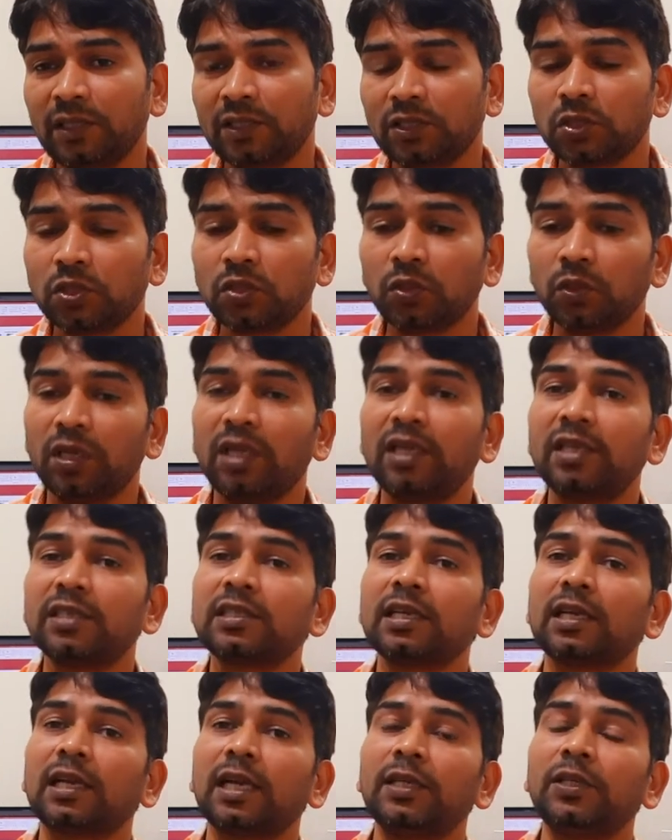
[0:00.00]
So Solar is
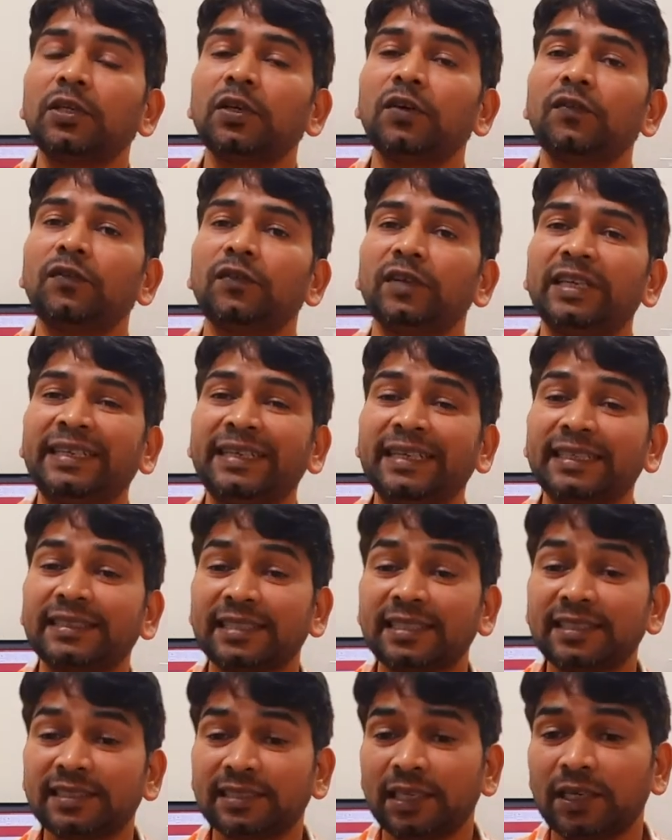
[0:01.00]
a kind of
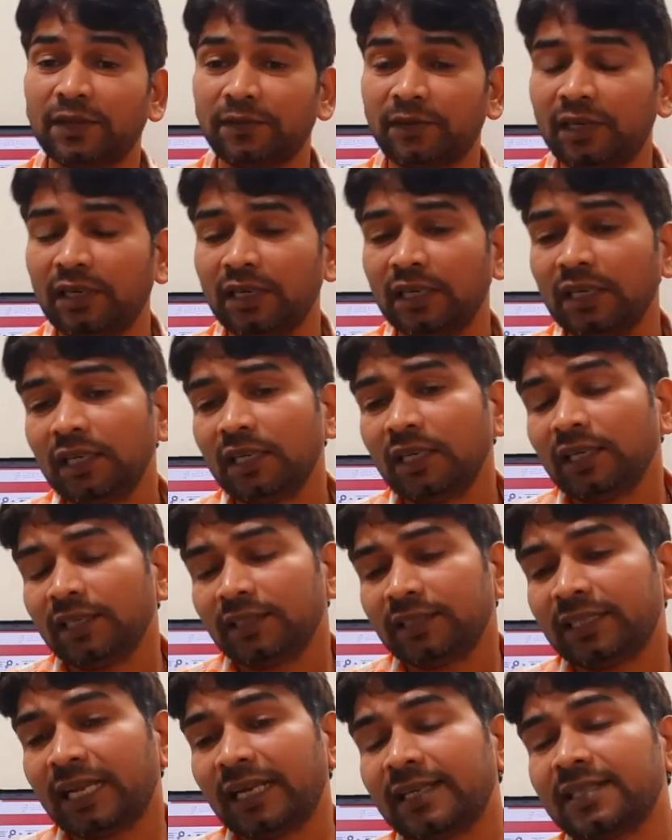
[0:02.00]
indexing server
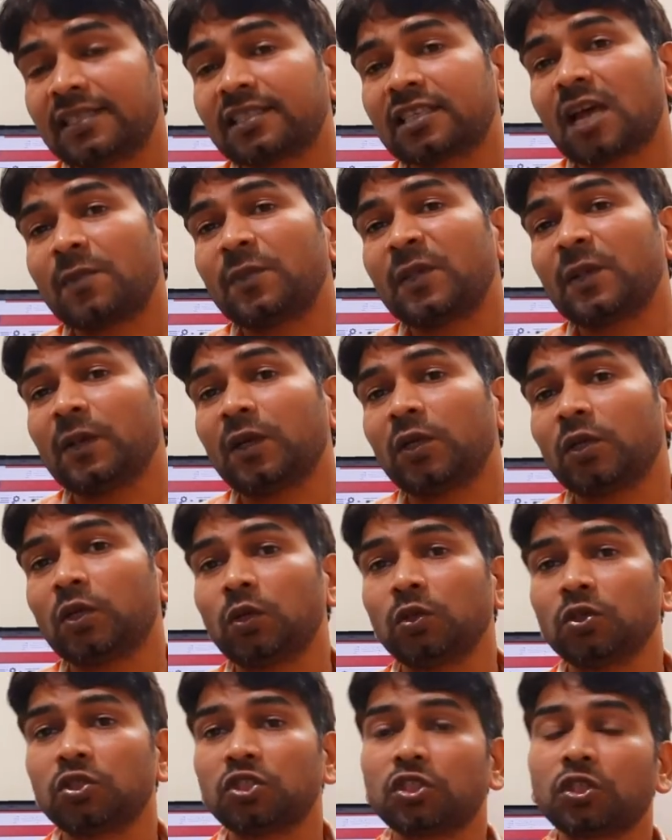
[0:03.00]
that is capable
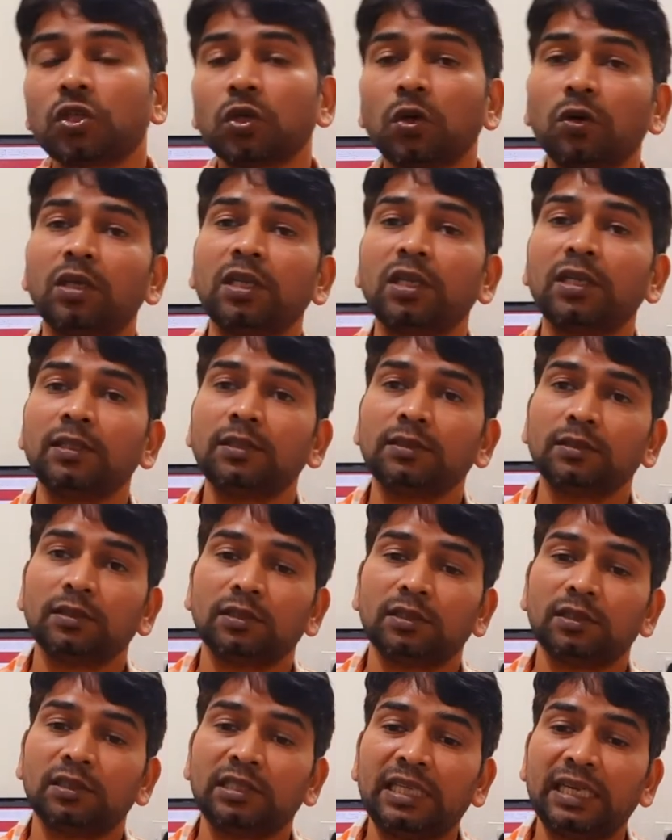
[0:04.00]
to storing
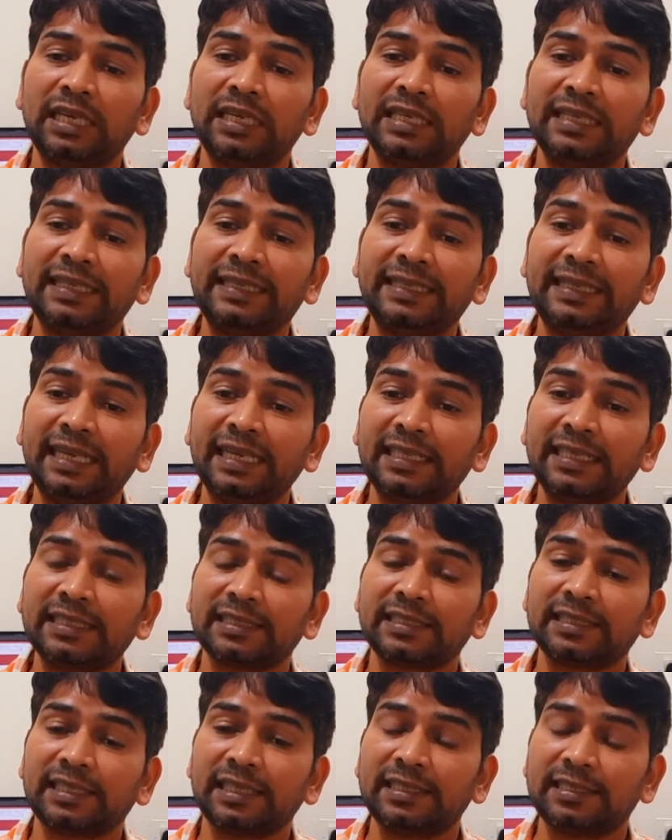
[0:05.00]
the
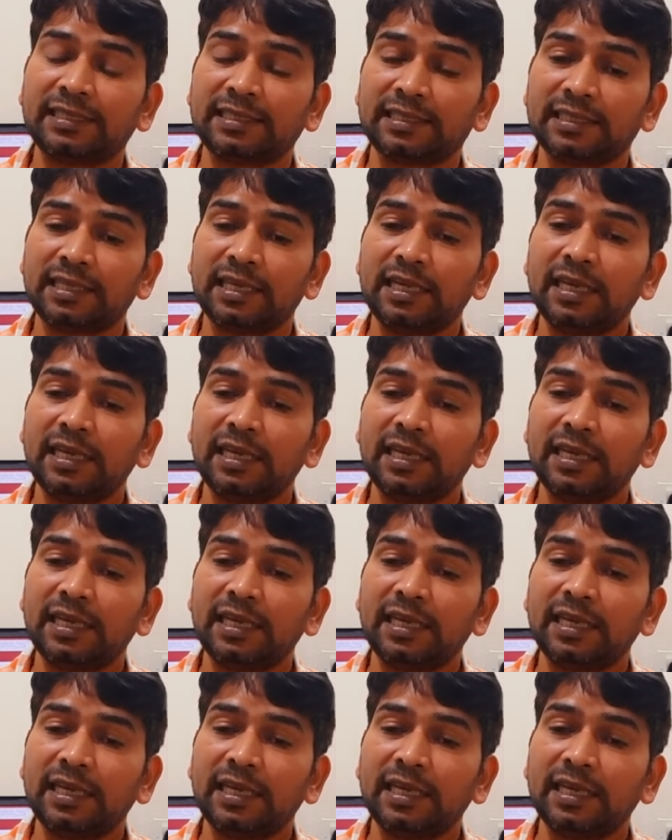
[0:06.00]
indexes